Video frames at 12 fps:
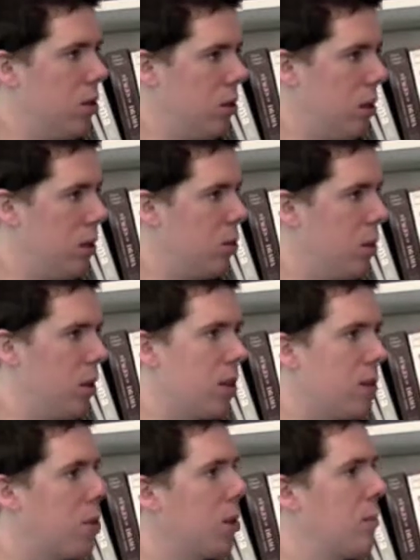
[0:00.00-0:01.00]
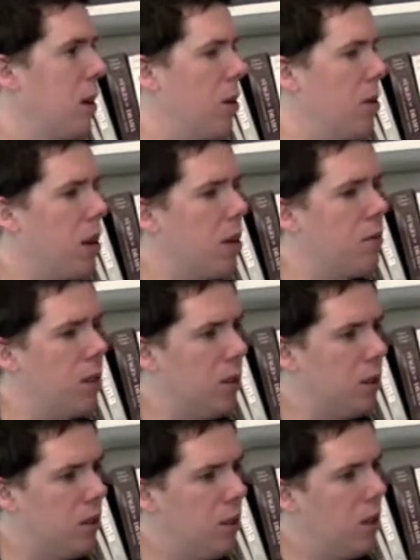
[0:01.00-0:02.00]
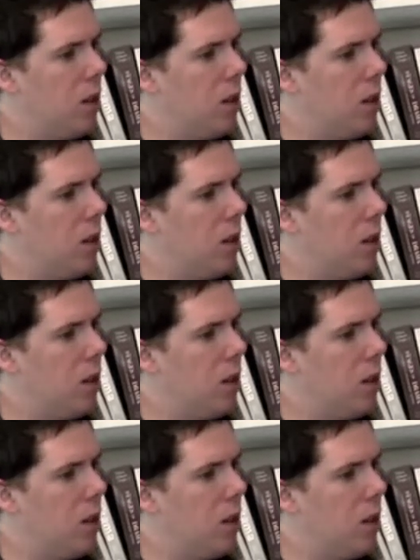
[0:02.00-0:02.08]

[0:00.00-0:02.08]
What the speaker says: to explore, a subject matter that I felt,